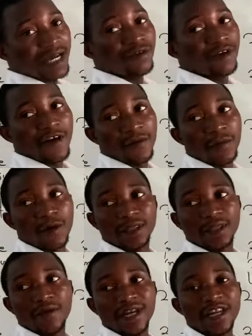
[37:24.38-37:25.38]
we have about
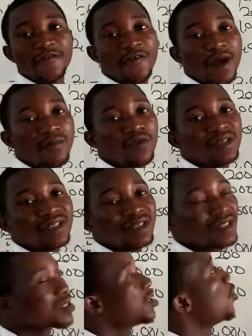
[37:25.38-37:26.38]
3 different
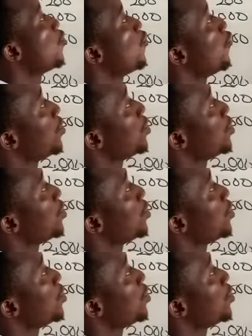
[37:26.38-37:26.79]
models we